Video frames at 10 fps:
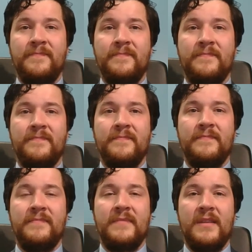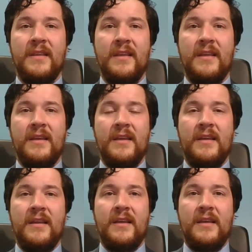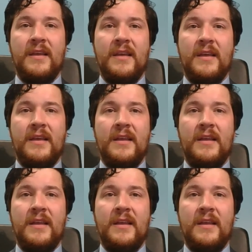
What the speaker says: Nothing is said.